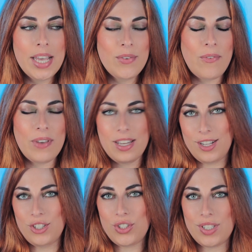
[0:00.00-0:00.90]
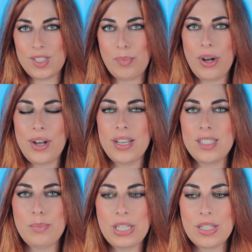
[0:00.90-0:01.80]
finish this
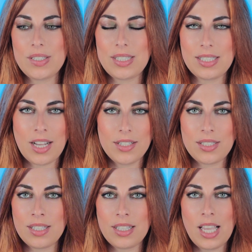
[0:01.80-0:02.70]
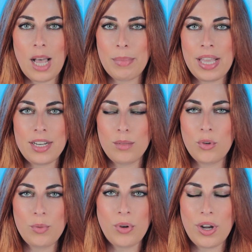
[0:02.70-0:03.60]
box because constantly I'm adding
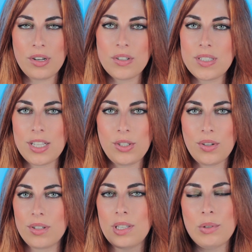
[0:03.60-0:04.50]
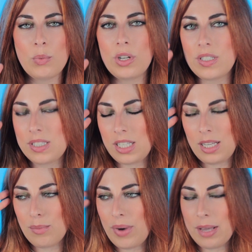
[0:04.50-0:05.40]
more products and you don't even want to
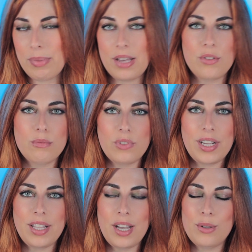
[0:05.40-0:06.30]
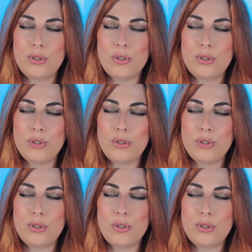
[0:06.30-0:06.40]
see my bedroom right now.